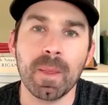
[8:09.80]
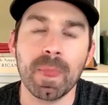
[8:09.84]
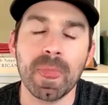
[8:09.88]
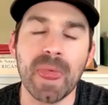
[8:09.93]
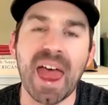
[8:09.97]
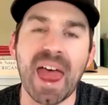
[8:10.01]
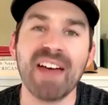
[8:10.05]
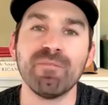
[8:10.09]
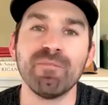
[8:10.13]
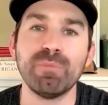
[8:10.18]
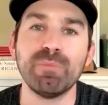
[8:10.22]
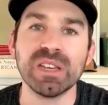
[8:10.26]

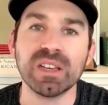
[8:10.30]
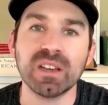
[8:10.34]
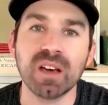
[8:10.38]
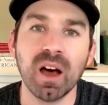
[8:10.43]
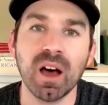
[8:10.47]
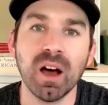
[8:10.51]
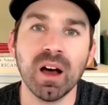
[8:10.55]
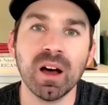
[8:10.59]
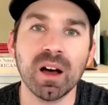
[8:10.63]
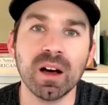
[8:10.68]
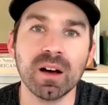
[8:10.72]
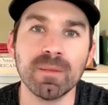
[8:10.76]
have
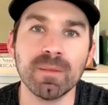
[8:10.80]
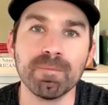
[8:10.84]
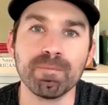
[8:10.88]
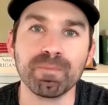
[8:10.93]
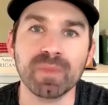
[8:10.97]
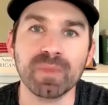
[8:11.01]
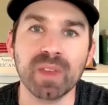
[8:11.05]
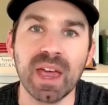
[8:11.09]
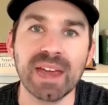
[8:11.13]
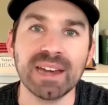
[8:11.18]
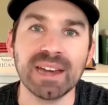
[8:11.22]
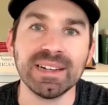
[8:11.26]
become
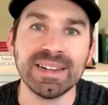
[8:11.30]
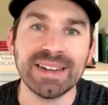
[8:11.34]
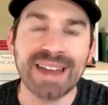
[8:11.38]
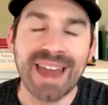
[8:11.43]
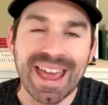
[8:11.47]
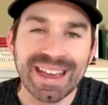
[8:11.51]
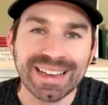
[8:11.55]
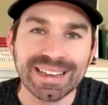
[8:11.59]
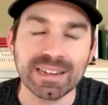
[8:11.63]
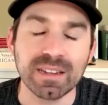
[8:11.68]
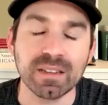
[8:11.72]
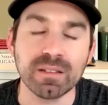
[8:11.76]
a
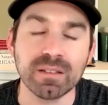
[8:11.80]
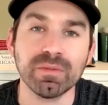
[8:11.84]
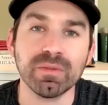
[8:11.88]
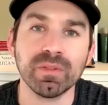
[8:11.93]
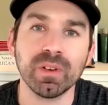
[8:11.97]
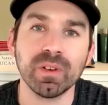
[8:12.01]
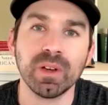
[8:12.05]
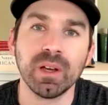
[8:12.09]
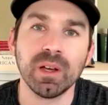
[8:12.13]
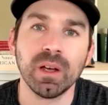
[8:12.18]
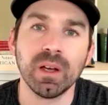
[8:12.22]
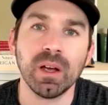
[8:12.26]
negative
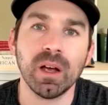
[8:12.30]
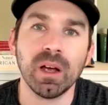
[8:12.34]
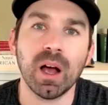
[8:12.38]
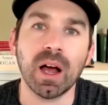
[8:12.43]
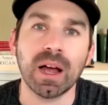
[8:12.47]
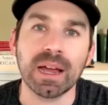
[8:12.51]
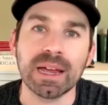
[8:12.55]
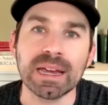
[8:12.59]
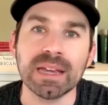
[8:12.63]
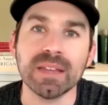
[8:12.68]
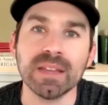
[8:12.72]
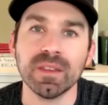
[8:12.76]

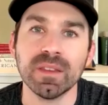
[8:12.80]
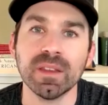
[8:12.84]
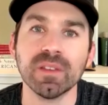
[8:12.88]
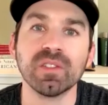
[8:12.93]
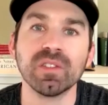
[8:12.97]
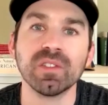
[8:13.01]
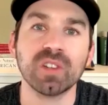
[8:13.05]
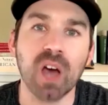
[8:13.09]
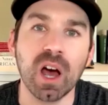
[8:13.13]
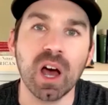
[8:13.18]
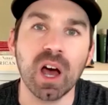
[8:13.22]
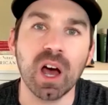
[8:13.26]
uh, in
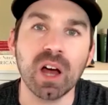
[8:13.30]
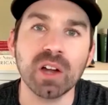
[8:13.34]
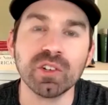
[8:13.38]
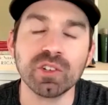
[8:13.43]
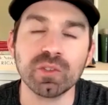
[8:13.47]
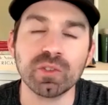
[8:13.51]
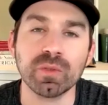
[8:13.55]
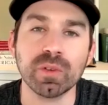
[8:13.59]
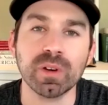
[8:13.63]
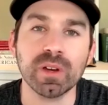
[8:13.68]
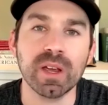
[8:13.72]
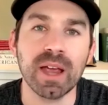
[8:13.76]
this
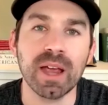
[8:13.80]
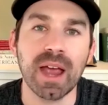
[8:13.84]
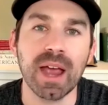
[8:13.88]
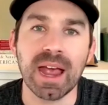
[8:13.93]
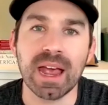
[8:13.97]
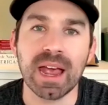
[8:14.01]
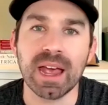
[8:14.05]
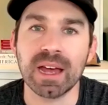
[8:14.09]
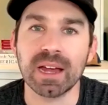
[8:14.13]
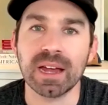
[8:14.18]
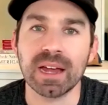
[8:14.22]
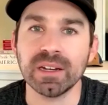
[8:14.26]
country.
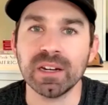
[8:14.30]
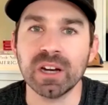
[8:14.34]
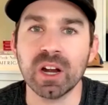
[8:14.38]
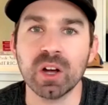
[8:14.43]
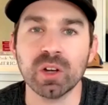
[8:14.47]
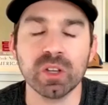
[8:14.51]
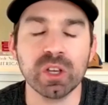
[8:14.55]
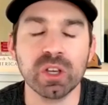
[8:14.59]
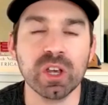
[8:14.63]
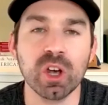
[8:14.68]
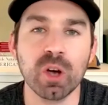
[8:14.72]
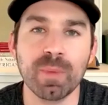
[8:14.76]
And you know,
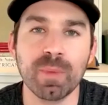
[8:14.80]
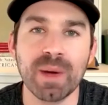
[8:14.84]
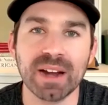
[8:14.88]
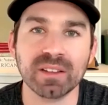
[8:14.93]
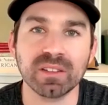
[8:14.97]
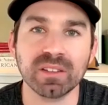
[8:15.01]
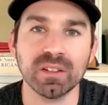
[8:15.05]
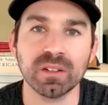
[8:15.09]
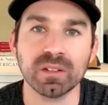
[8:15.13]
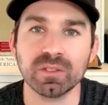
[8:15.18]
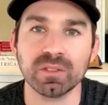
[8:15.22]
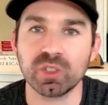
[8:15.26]
you can go back
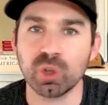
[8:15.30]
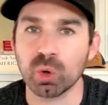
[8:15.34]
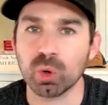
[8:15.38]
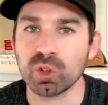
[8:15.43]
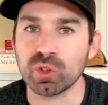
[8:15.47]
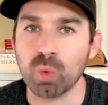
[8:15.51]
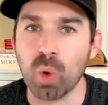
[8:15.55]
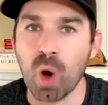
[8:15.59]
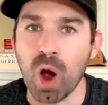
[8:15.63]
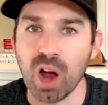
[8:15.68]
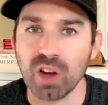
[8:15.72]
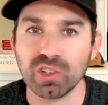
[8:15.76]
to George
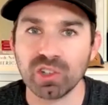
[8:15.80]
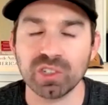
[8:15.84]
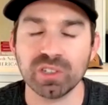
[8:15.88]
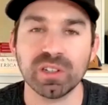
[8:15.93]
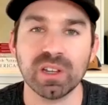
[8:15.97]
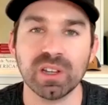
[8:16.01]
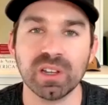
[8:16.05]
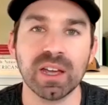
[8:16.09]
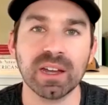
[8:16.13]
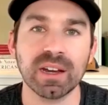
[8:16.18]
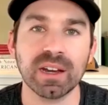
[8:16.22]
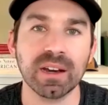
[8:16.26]

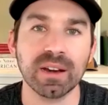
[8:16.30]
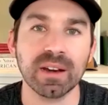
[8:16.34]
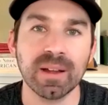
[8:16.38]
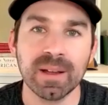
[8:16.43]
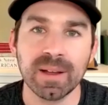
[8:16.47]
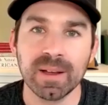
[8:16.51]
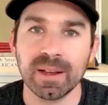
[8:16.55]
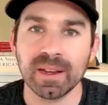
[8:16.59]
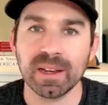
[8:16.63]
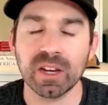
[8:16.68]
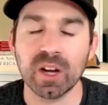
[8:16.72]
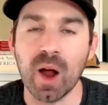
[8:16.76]
Washington, and
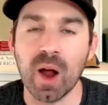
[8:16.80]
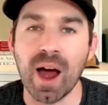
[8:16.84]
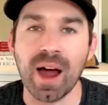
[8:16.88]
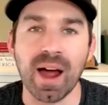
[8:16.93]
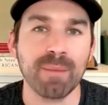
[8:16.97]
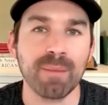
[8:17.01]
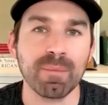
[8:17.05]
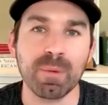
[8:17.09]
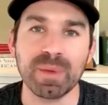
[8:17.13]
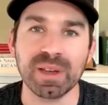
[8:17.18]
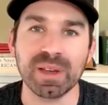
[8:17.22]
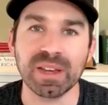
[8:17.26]
you know, I,
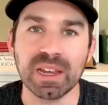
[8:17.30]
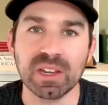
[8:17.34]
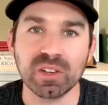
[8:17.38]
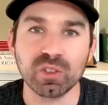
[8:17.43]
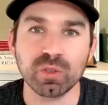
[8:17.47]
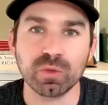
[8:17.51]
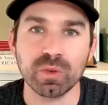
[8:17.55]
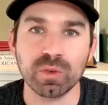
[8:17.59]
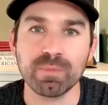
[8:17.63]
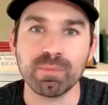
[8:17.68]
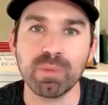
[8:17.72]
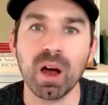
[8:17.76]
am a big
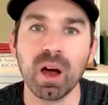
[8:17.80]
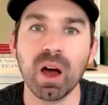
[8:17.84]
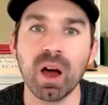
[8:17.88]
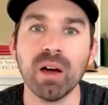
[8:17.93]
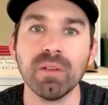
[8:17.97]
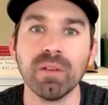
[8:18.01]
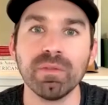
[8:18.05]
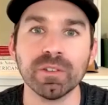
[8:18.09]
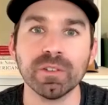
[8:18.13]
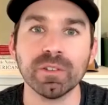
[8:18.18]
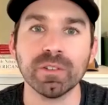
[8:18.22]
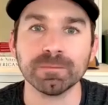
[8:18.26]
history
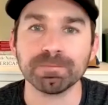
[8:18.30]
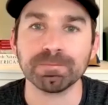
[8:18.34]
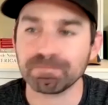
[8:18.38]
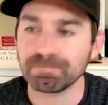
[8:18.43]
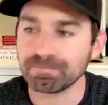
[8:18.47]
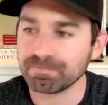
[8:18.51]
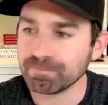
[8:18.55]
buff, and